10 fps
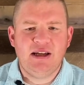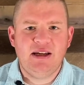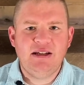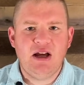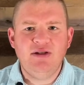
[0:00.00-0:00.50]

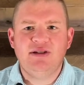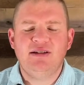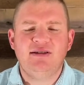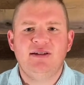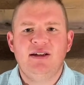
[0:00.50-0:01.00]
He tells
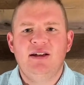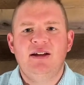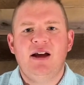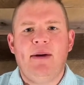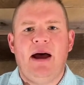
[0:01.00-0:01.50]
us
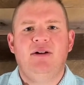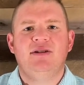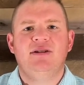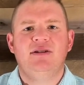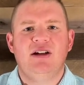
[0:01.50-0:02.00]

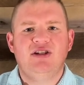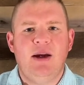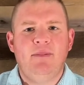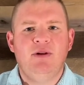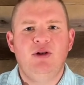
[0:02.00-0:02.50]
about a
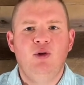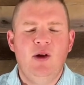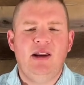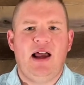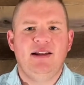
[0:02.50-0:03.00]
shepherd who
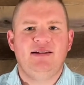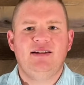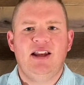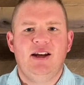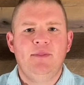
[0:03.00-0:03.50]
realizes
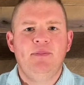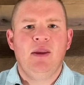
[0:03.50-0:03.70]
that